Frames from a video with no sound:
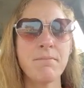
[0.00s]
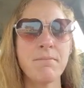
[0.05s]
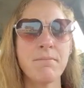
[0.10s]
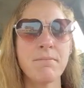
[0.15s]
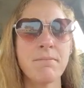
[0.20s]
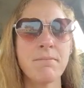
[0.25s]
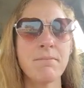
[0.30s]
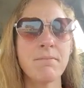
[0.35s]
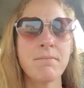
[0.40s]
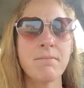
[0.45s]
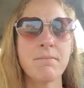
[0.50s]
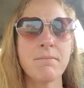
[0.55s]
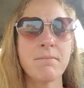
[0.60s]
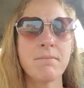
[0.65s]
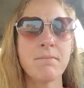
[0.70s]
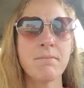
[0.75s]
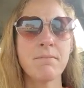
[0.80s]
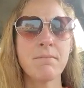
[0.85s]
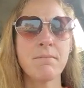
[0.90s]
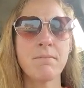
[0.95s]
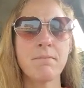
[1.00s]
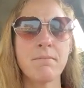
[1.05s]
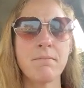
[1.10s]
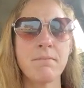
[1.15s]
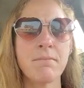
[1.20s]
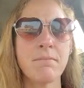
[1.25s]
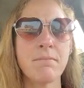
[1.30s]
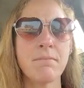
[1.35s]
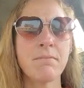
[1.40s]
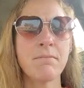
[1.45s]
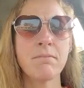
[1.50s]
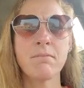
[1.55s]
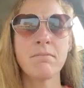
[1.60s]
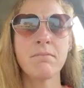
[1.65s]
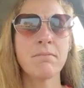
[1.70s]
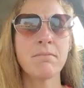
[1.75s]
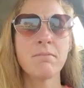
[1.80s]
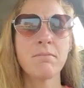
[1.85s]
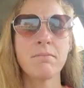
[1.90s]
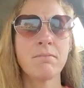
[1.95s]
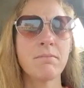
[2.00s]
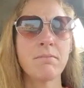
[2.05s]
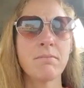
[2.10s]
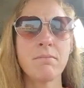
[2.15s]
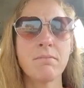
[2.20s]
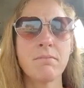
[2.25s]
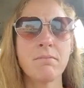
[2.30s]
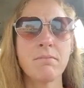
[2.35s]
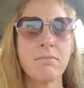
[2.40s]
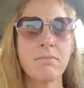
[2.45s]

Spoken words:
(silence)